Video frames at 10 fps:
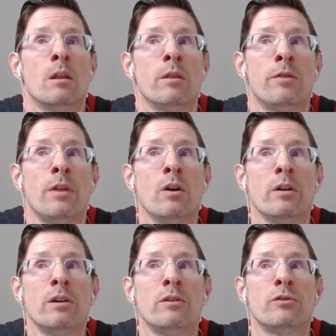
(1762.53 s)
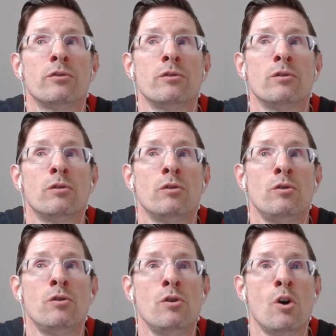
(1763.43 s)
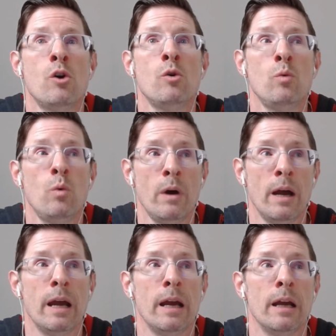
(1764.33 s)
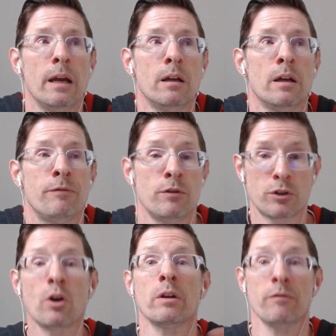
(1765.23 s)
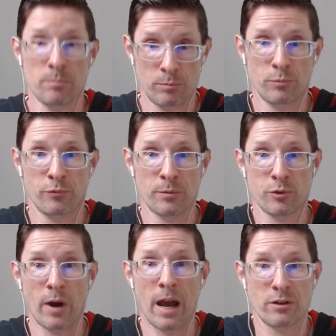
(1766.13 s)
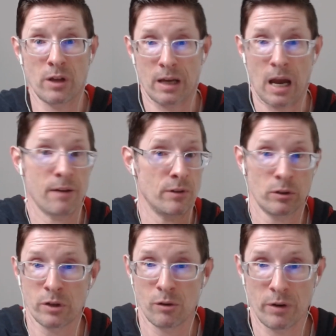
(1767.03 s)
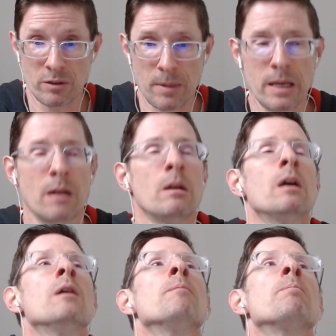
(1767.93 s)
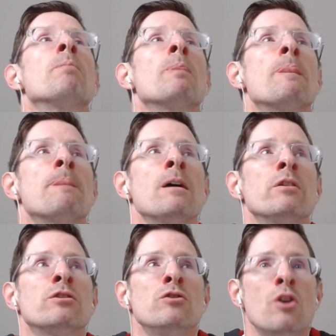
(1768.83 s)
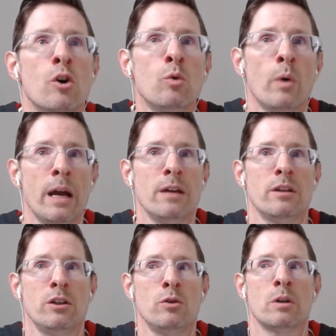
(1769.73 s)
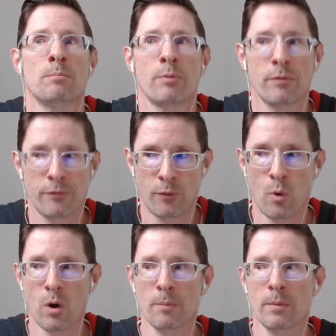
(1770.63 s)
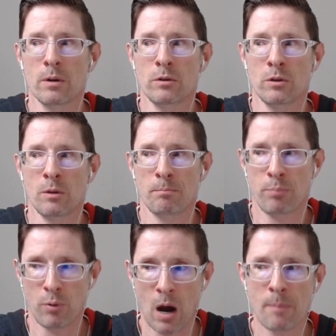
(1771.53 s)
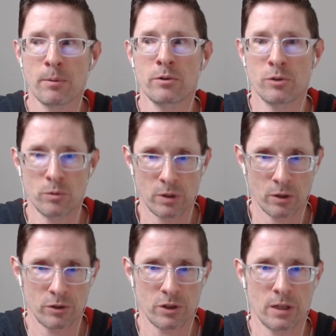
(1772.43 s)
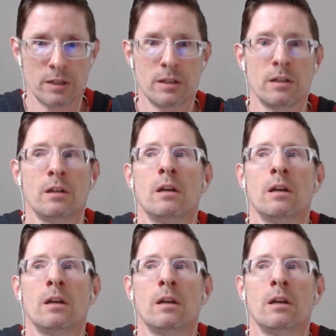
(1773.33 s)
There is no way, if you're starting from scratch, like I haven't looked at a resume yet, there is no way that you can perform proper due diligence